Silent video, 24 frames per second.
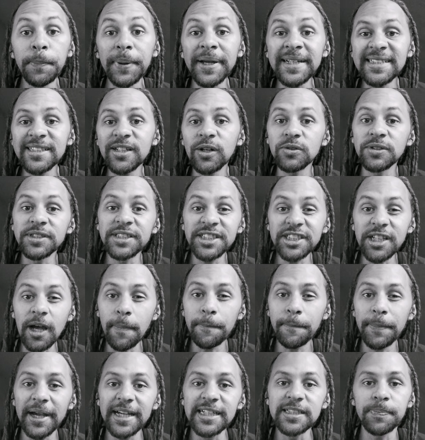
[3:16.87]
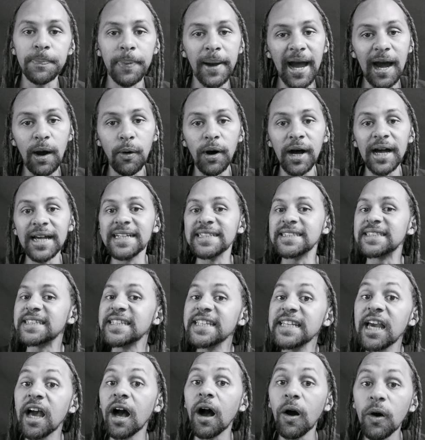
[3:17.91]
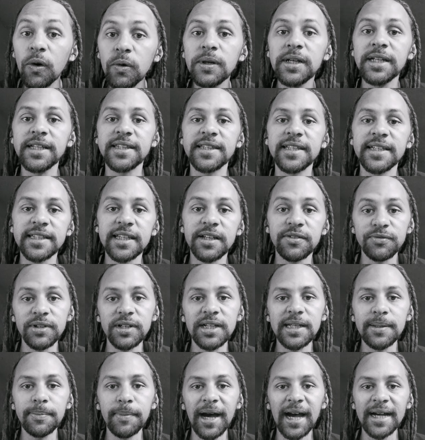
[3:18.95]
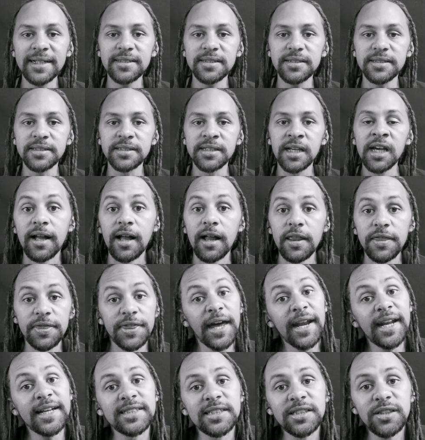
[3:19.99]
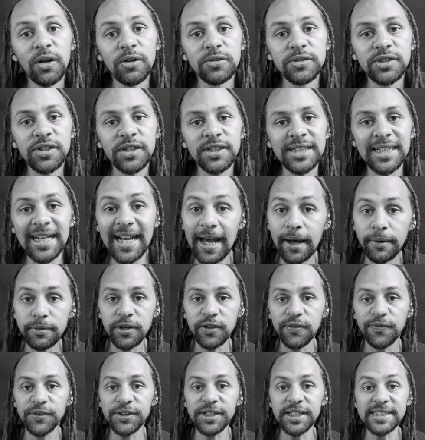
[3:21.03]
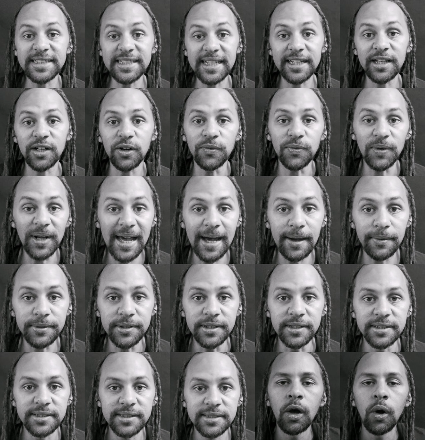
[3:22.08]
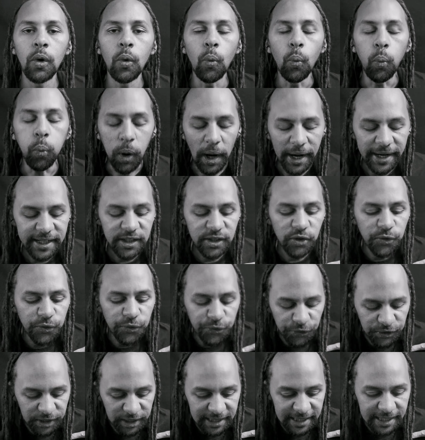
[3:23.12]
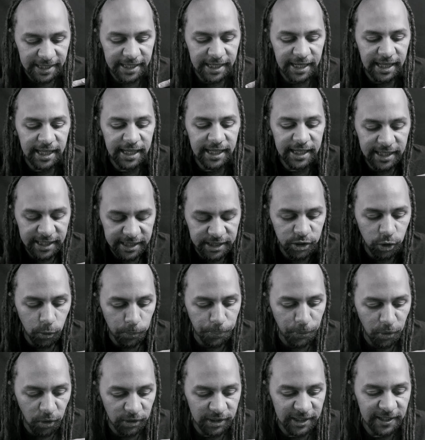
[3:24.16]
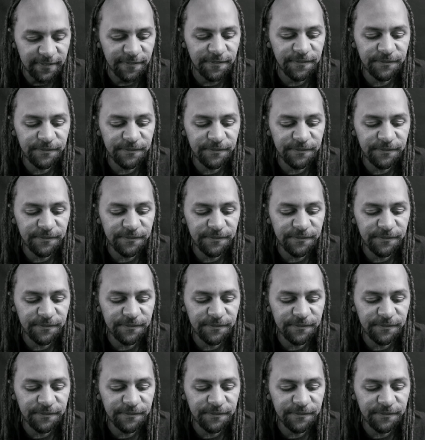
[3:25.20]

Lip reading: Competing on sub-bass power is the only thing that really matters. Then it's not just loudness for the sake of loudness. When you feel it in your body